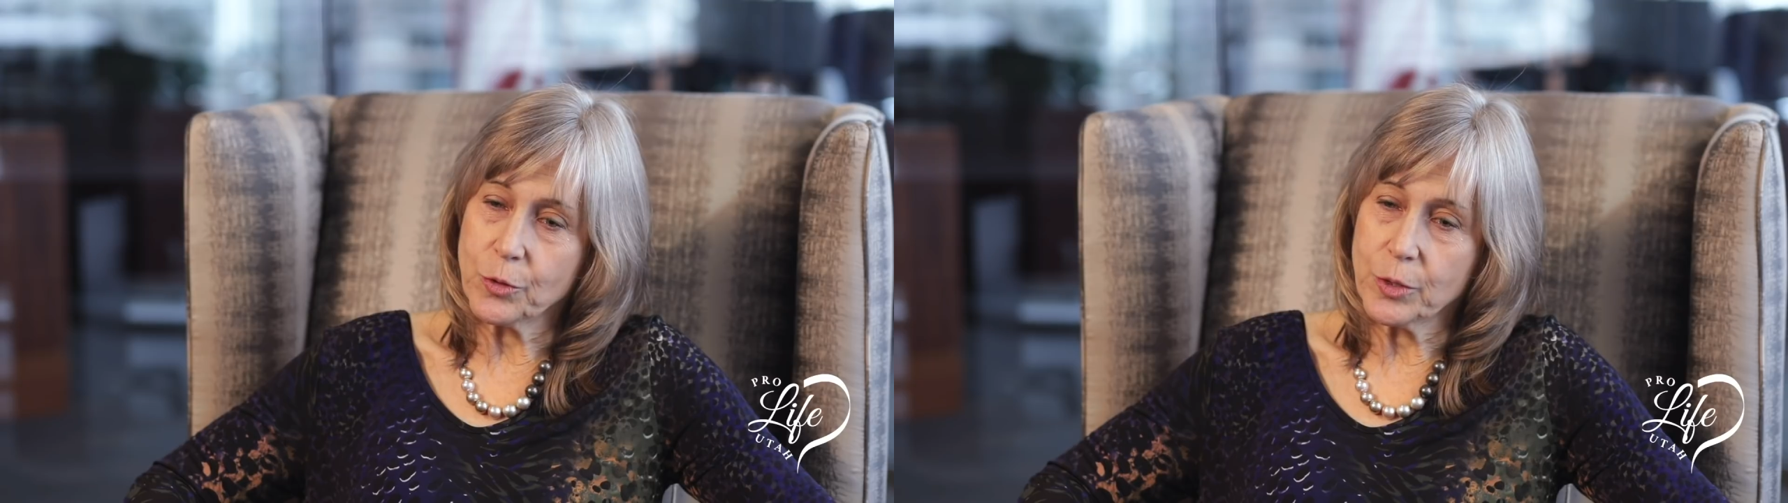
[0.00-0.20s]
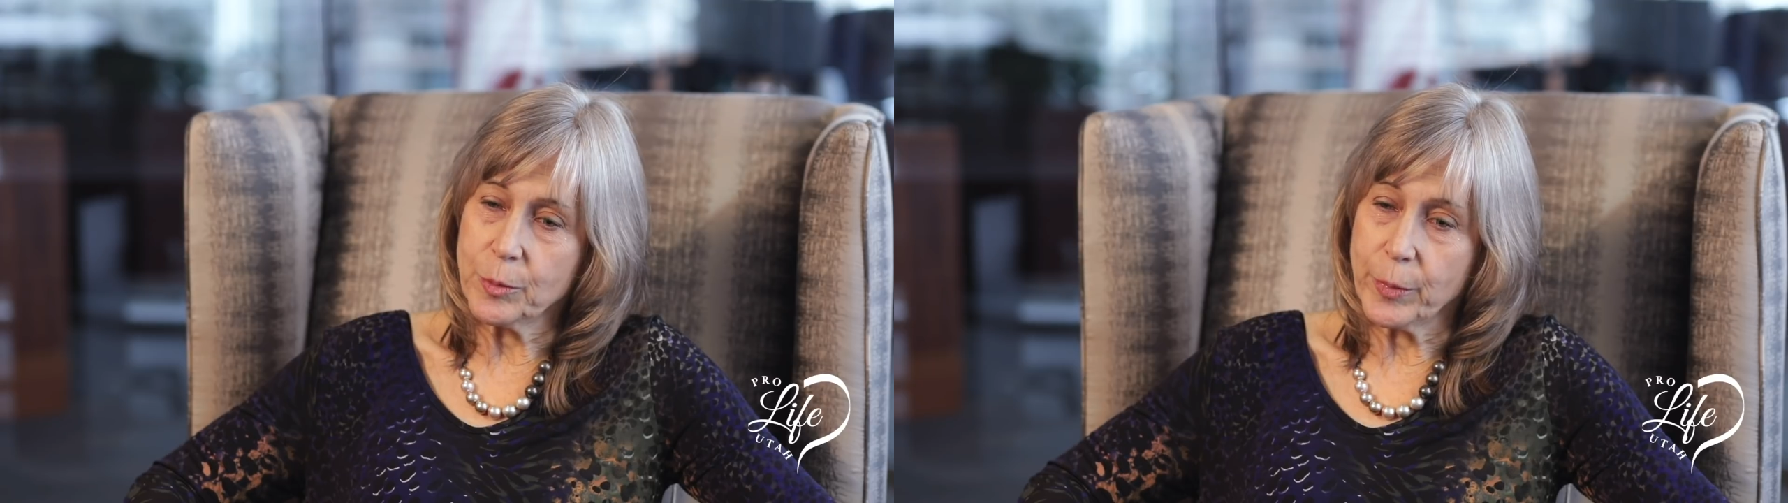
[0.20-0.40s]

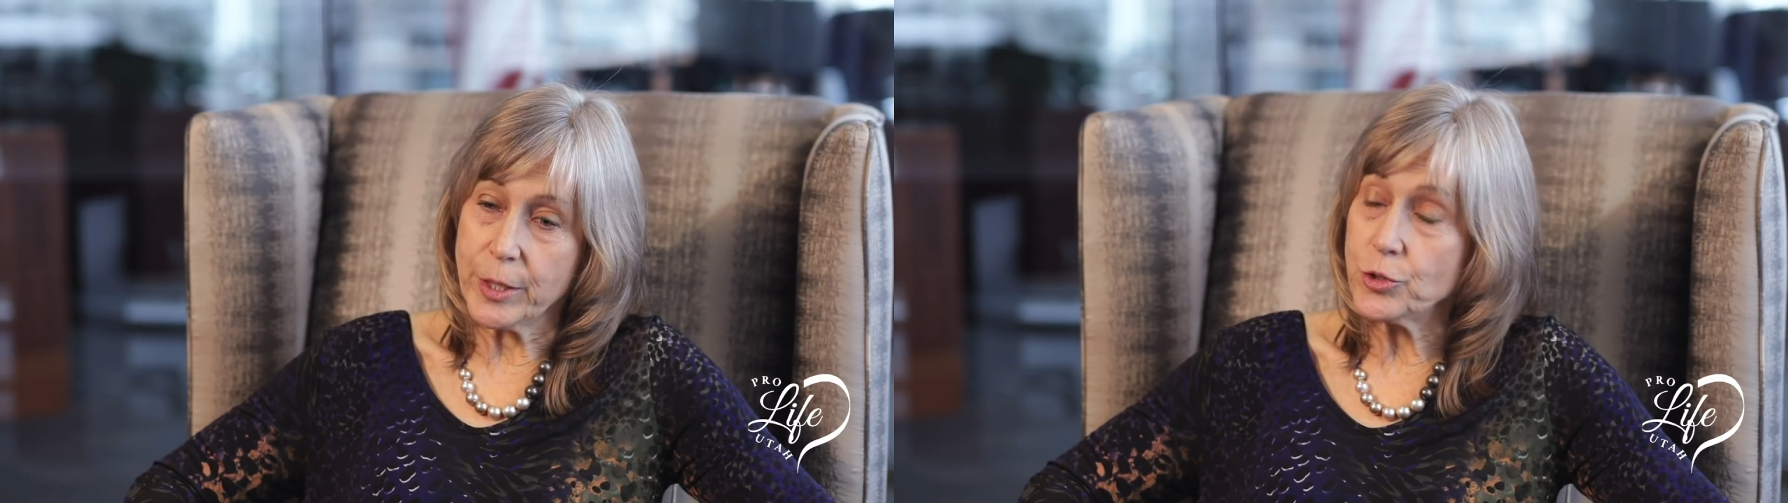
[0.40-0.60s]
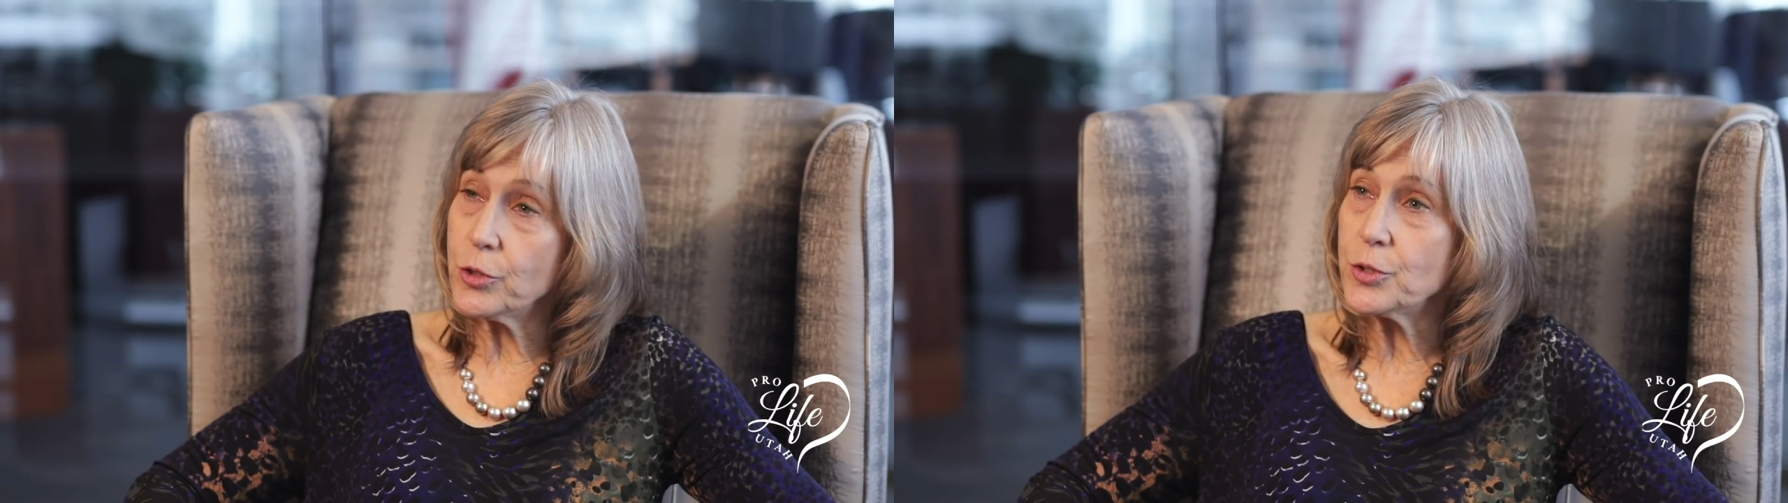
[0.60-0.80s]
girl in
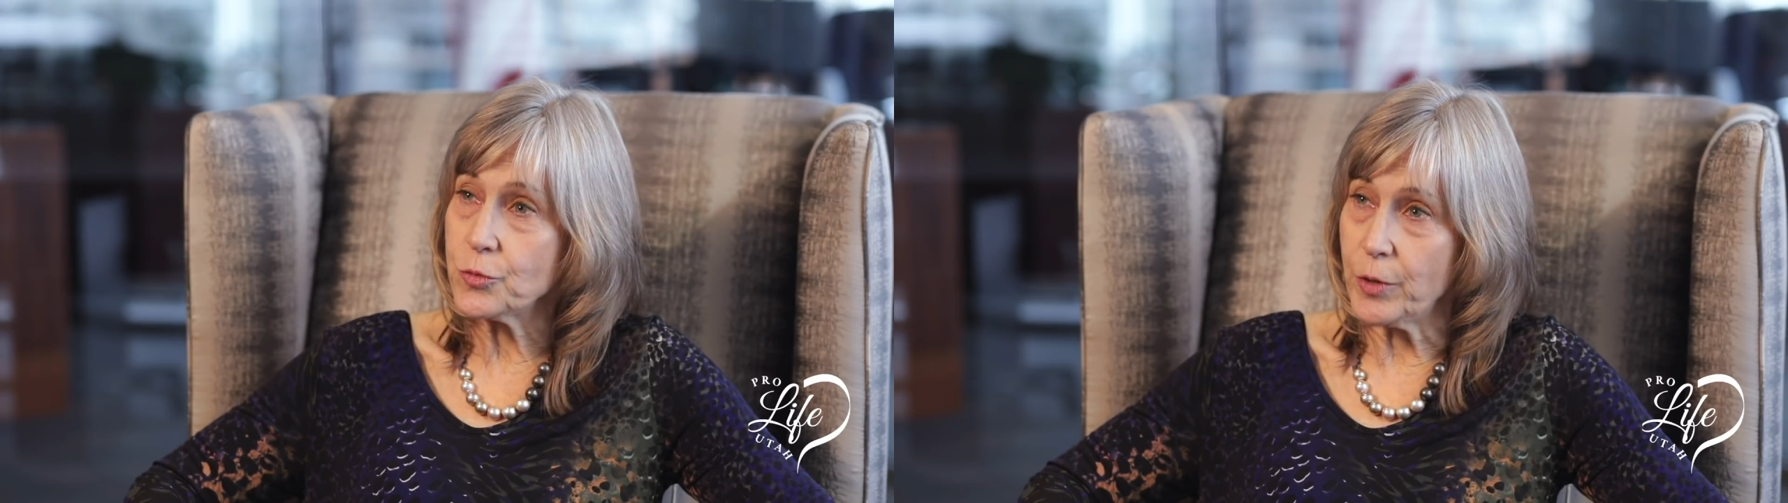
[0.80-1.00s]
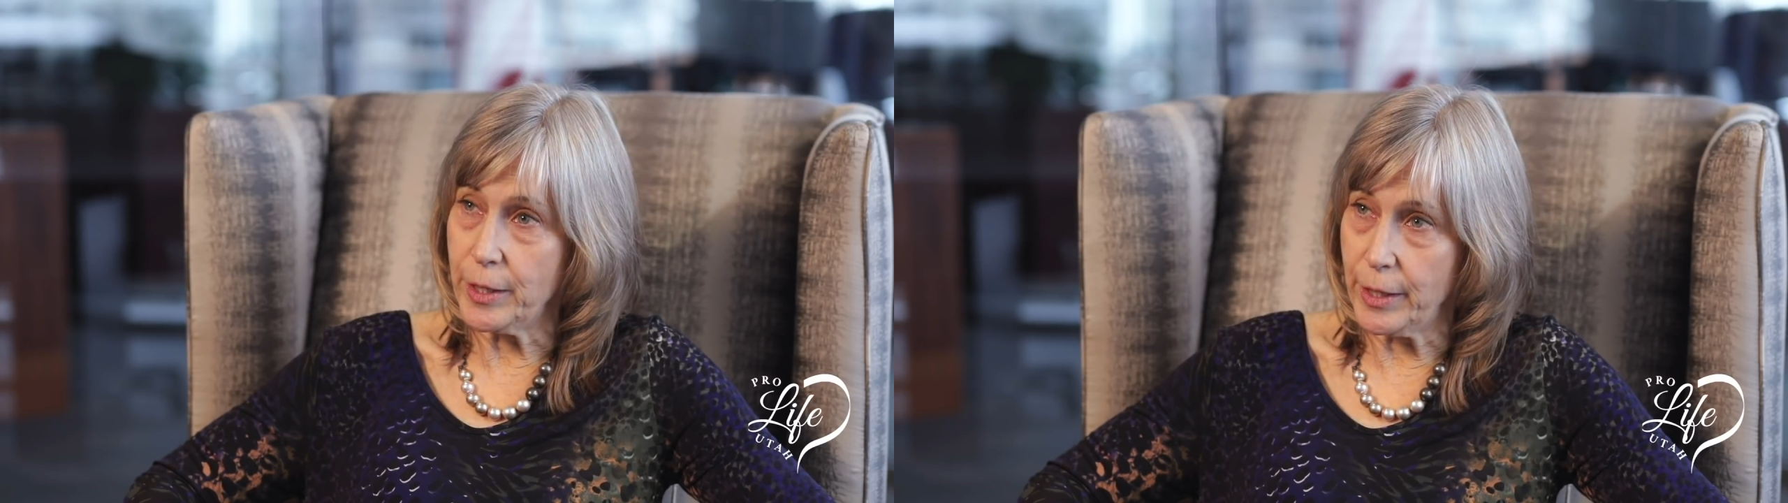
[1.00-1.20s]
my
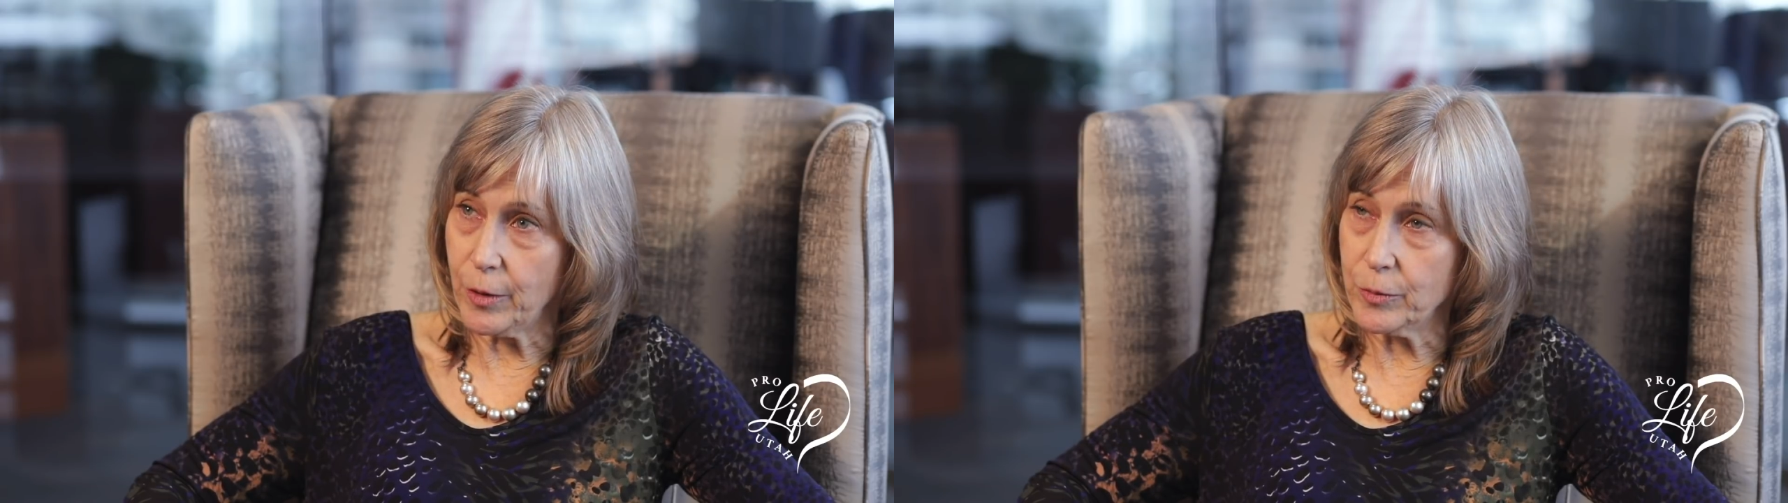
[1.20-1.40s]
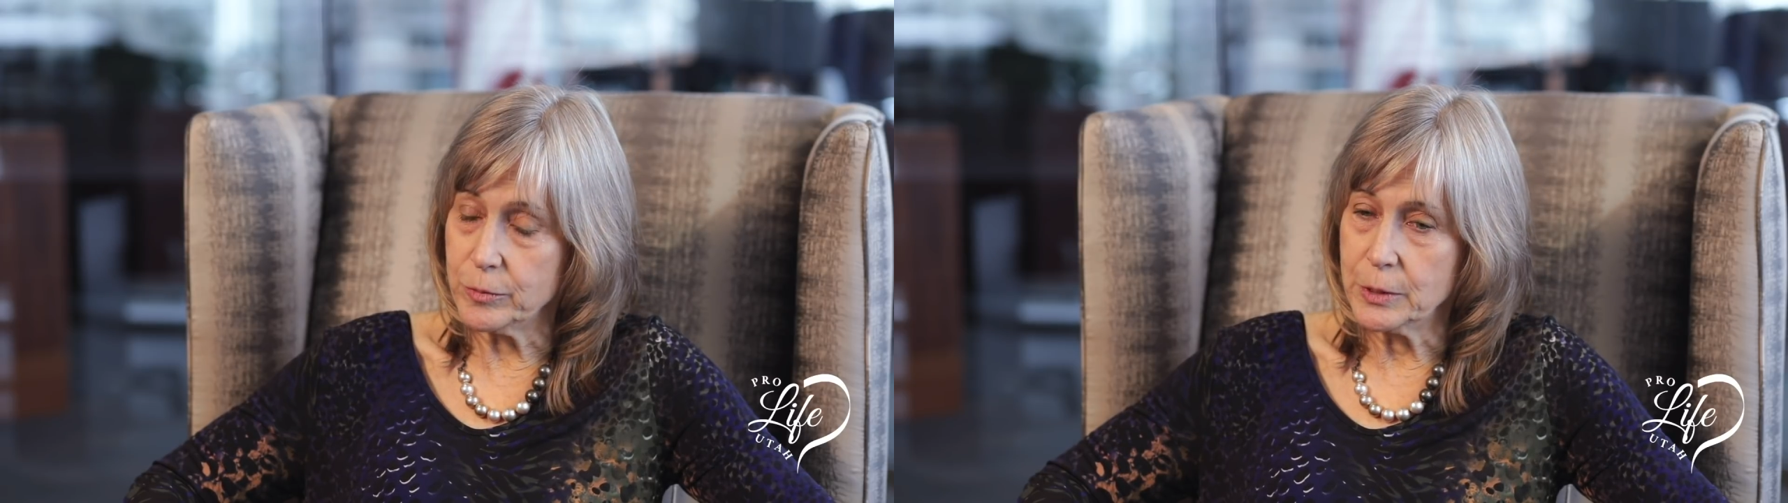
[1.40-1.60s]
church right
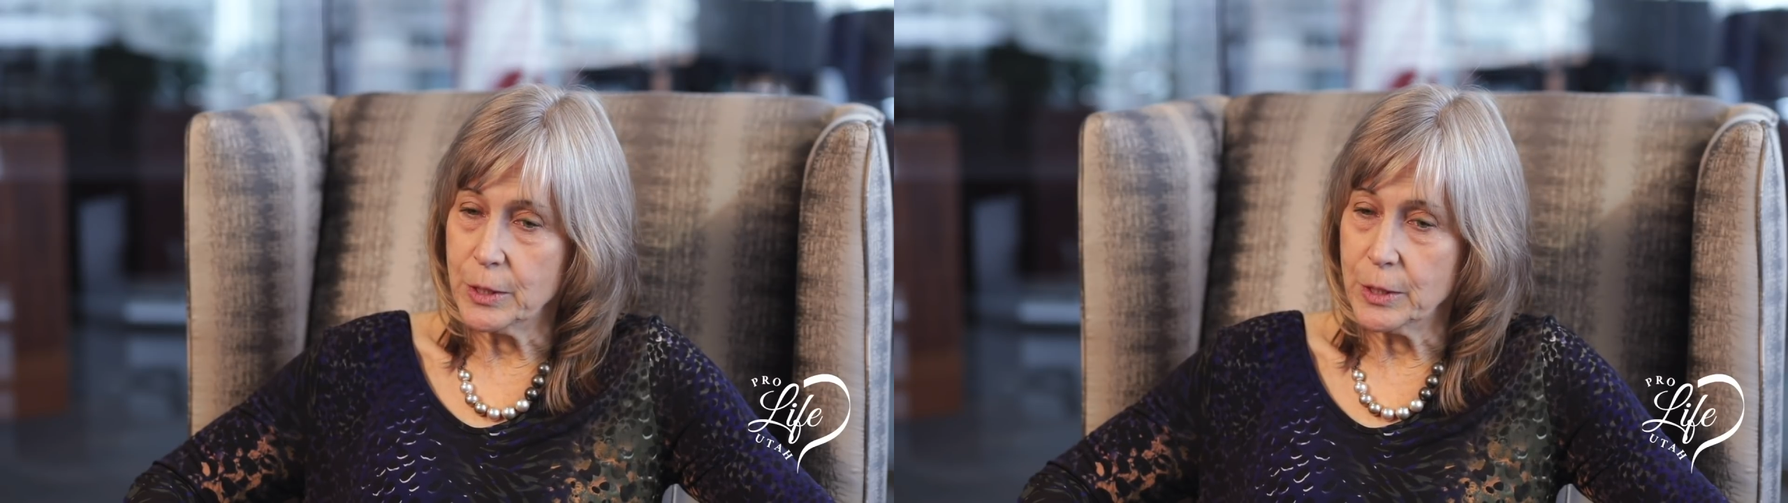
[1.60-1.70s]
now